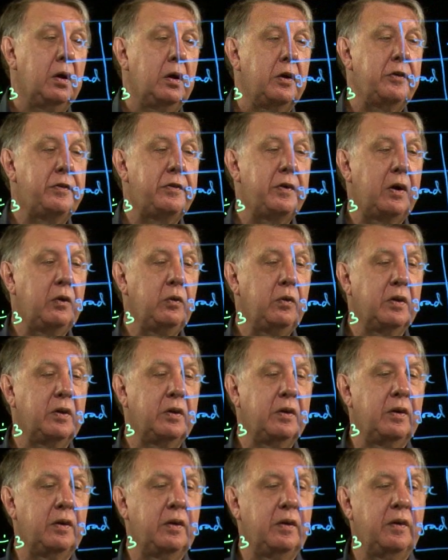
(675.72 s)
So that
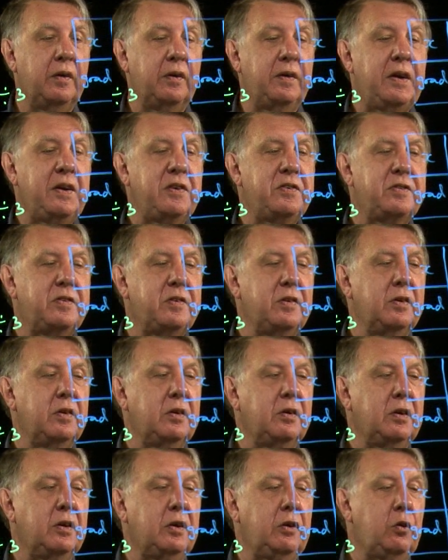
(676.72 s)
this
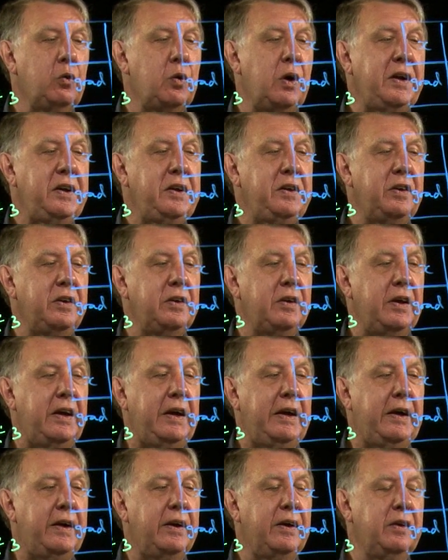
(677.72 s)
gradient
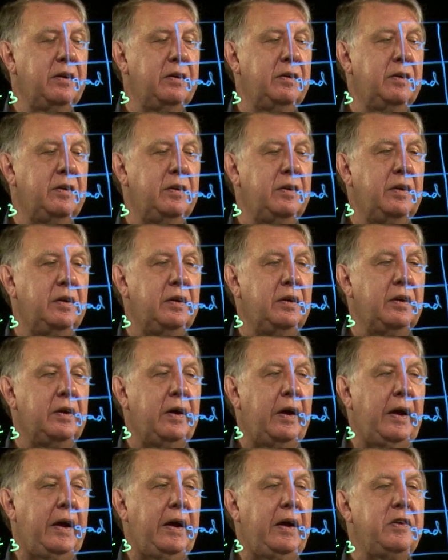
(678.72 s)
here
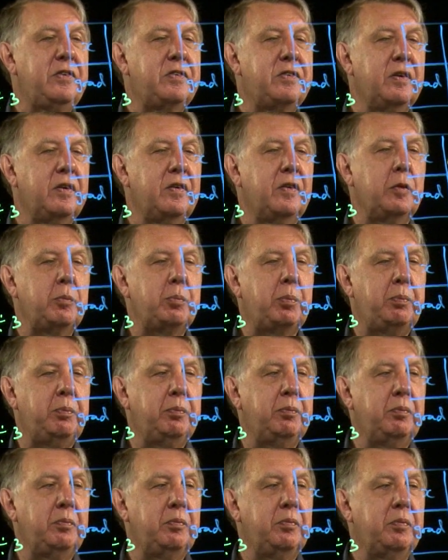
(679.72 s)
is the
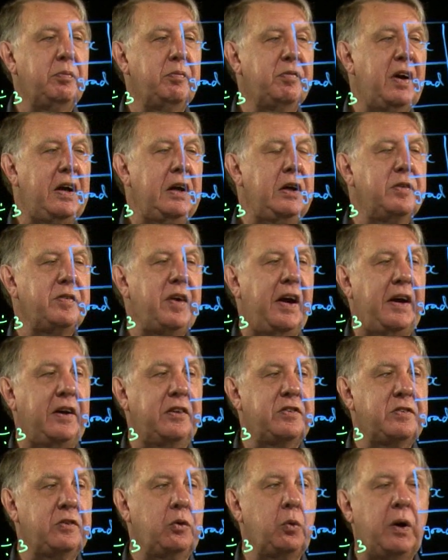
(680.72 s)
value of
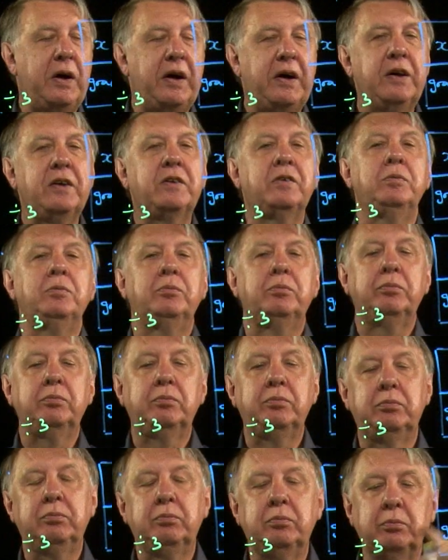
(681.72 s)
x squared.
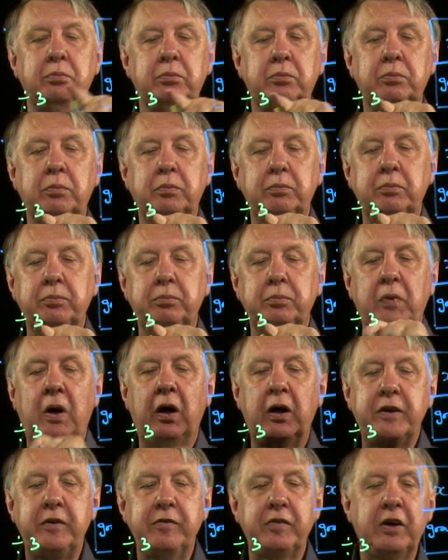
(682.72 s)

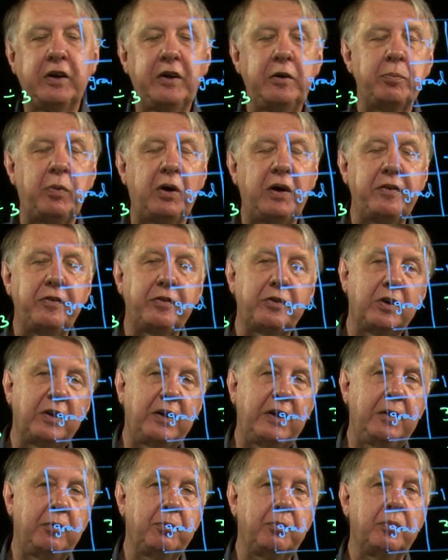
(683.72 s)
I divided by
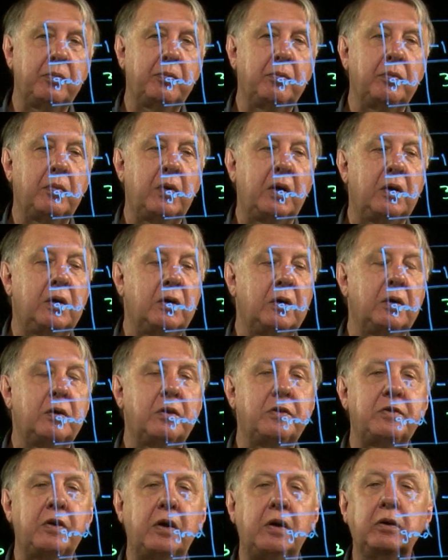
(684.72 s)
3,
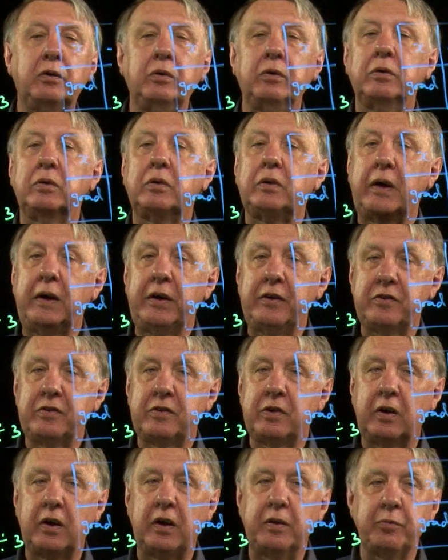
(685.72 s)
so it's
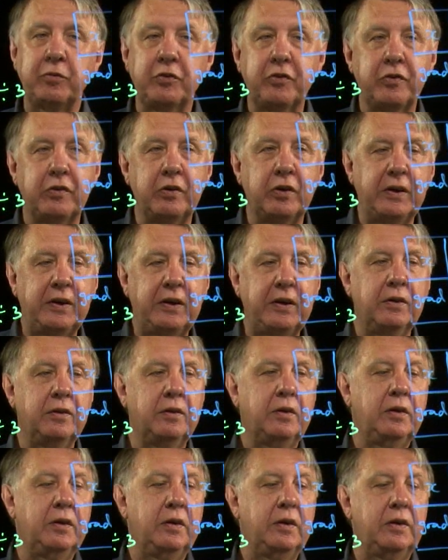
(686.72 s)
times 3.
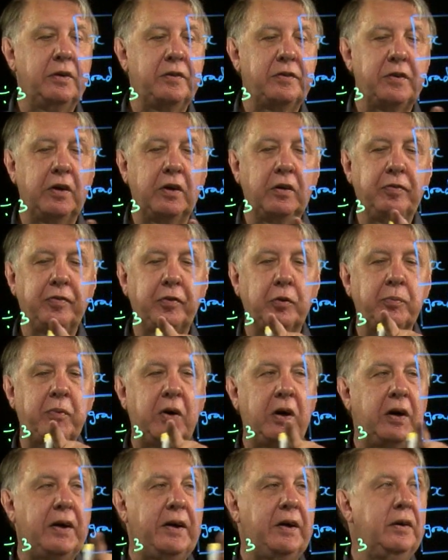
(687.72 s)
So for
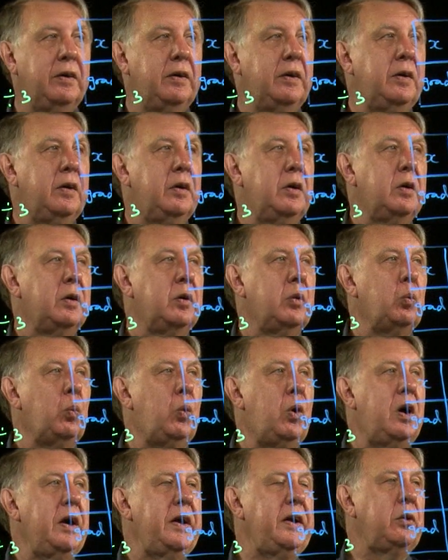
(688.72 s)
my
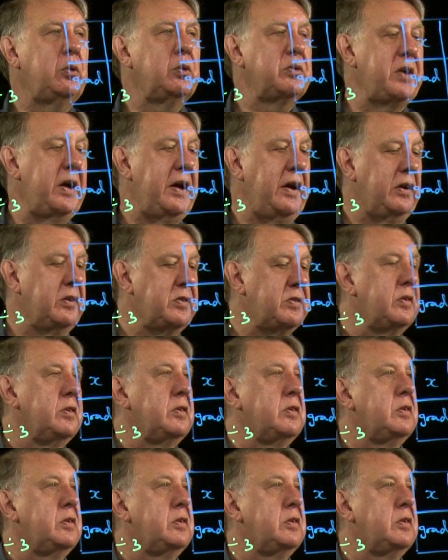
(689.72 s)
y equals x